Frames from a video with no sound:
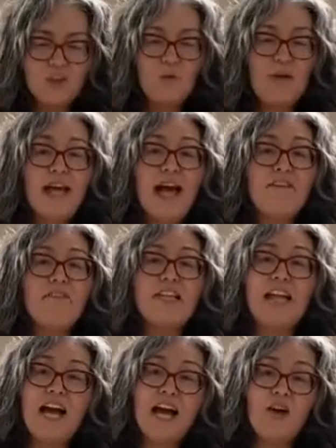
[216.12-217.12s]
we have
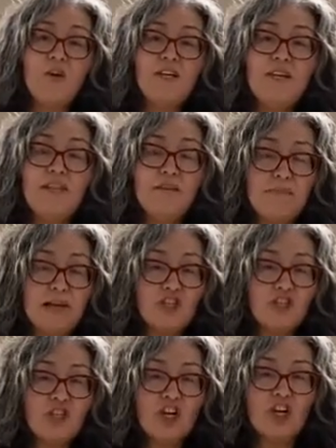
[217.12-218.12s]
allowed the
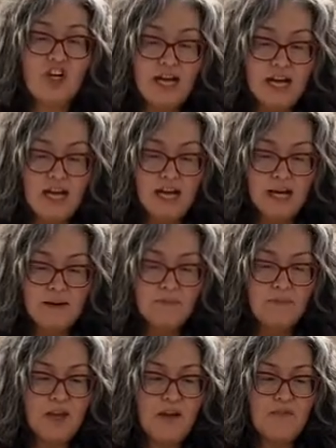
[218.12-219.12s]
mixture
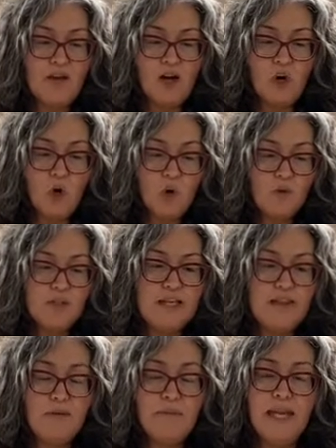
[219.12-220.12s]
of the oats
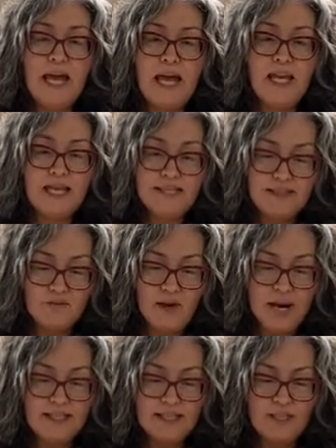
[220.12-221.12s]
and the bananas,
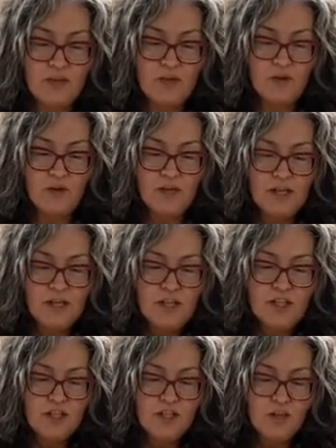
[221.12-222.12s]
right, to
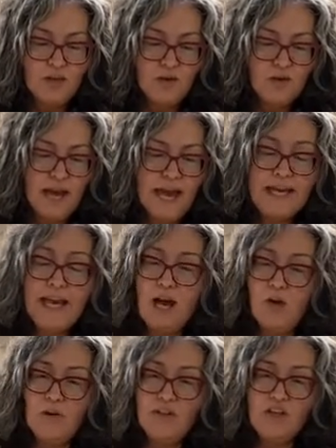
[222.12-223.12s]
hang
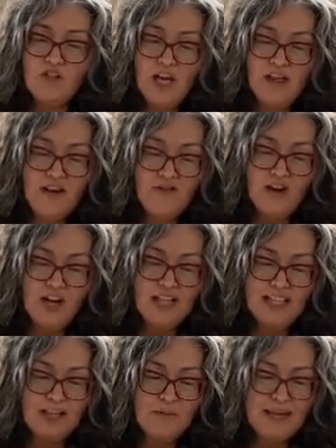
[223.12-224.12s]
out with each other for a
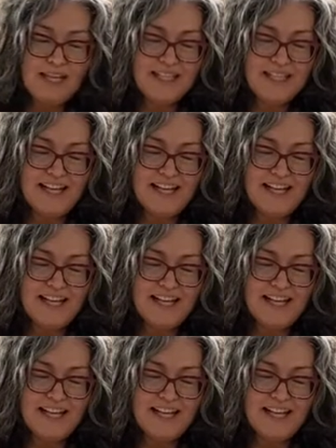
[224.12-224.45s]
little bit